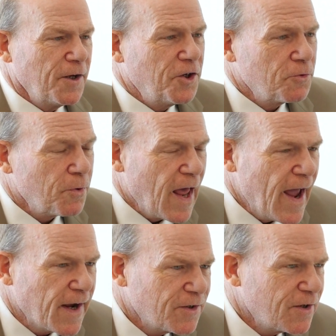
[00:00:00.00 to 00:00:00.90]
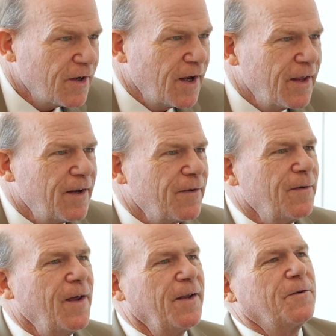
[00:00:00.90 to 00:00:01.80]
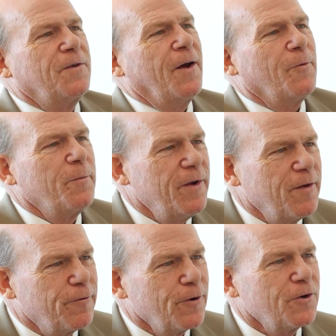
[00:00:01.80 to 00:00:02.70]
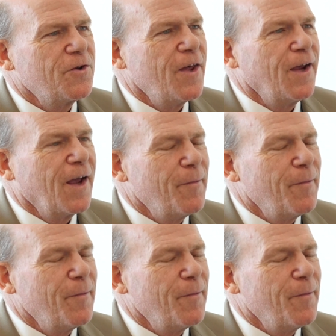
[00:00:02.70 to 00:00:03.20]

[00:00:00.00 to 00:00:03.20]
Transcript: Just relax. I think that would be the first thing.